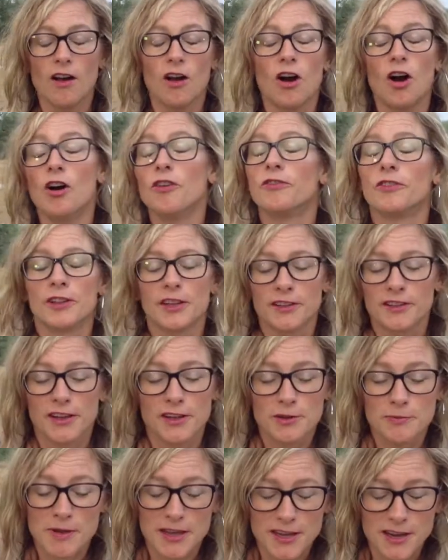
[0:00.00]
Hopefully that
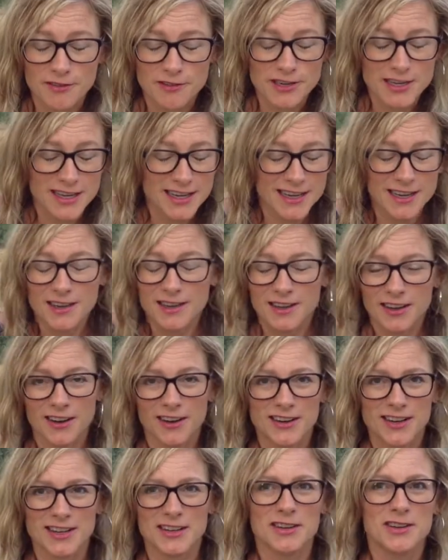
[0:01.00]
you make every day
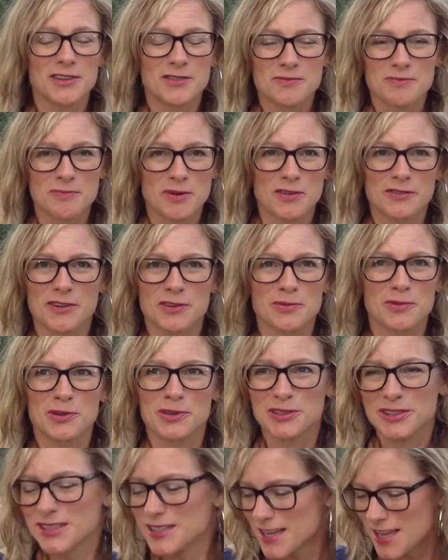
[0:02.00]
on a perfect
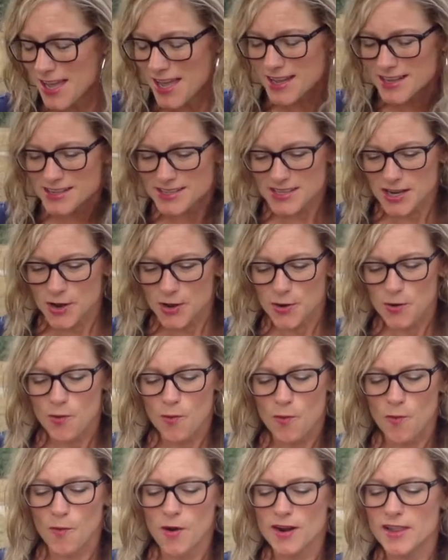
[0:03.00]
world. So
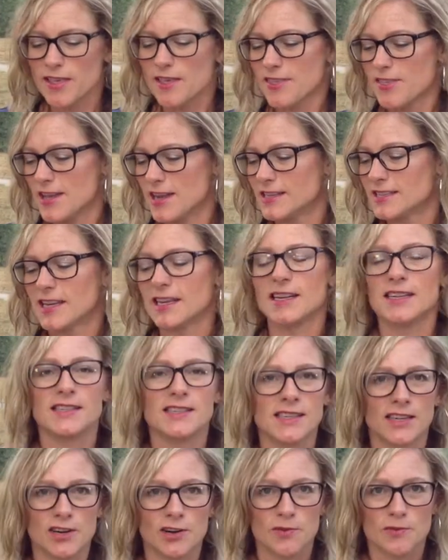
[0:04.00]
one of the things I
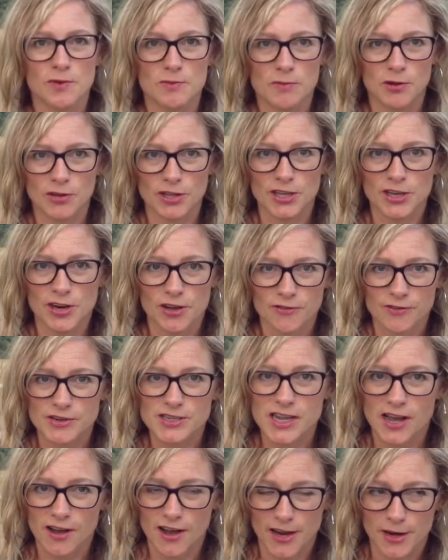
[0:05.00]
considered when mulling over
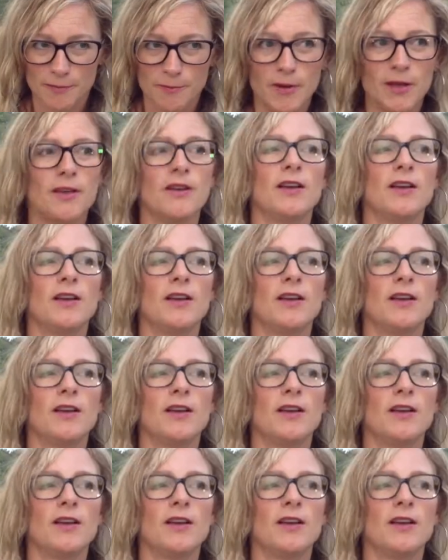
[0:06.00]
time